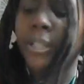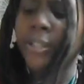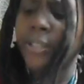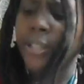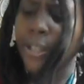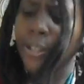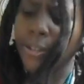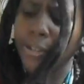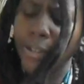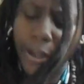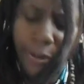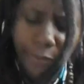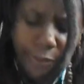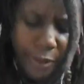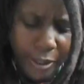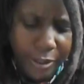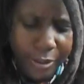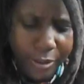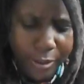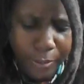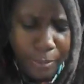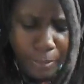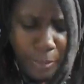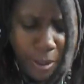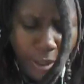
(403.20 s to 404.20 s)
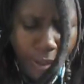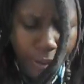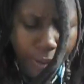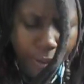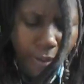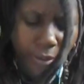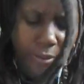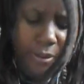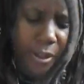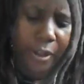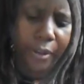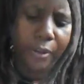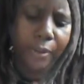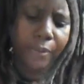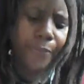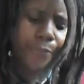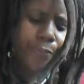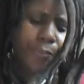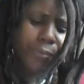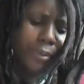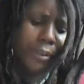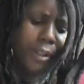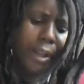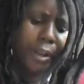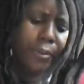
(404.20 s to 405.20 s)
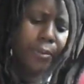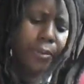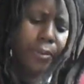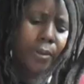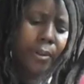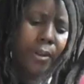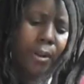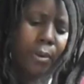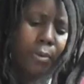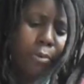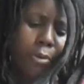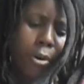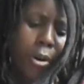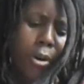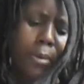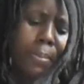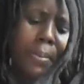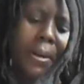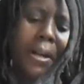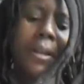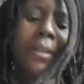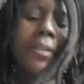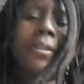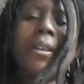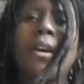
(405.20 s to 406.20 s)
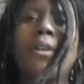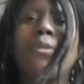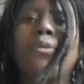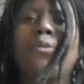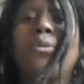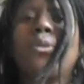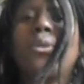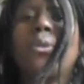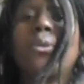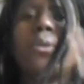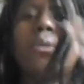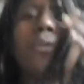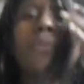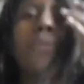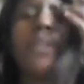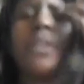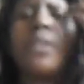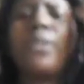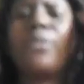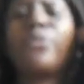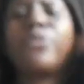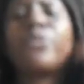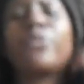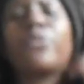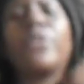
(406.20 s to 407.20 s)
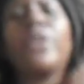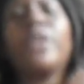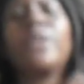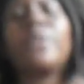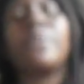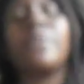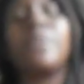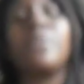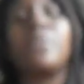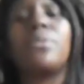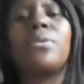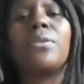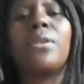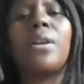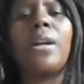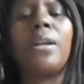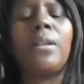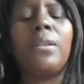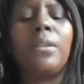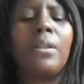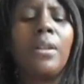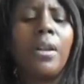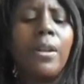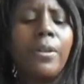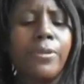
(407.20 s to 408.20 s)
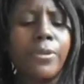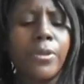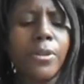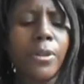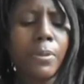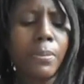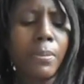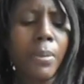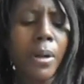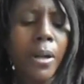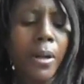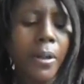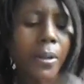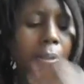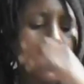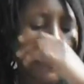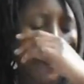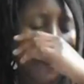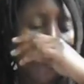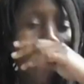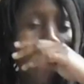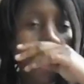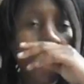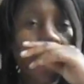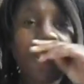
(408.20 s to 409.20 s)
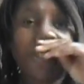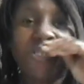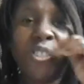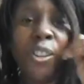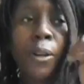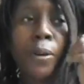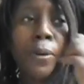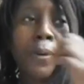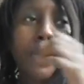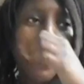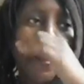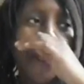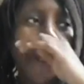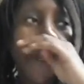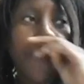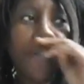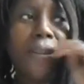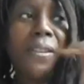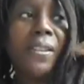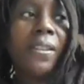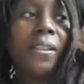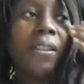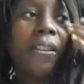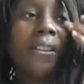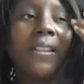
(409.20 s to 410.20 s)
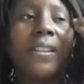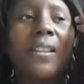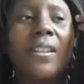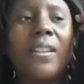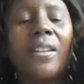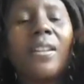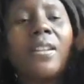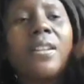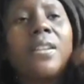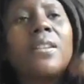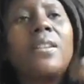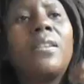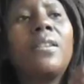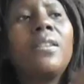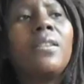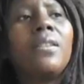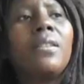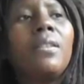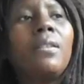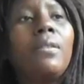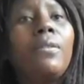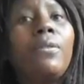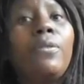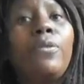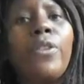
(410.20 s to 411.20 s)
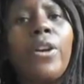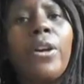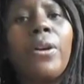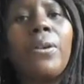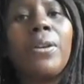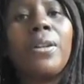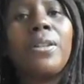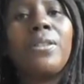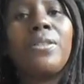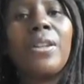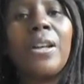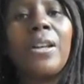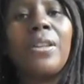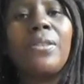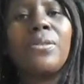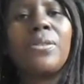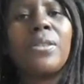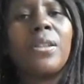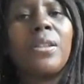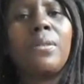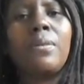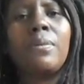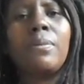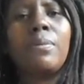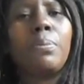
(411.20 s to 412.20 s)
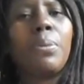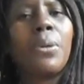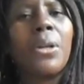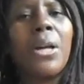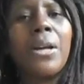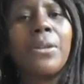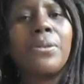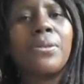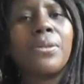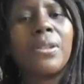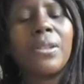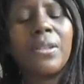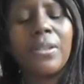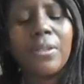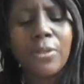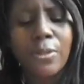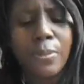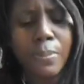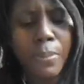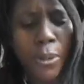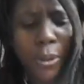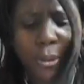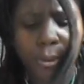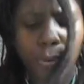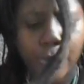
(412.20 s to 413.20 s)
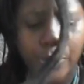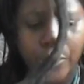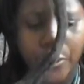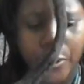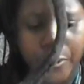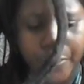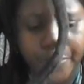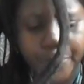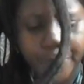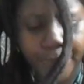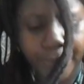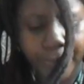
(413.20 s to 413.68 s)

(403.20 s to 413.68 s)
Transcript: it does have that smell, that that aroma, that floral fragrance that I love so much, and it's very, very dense and pleasant. It's beautiful.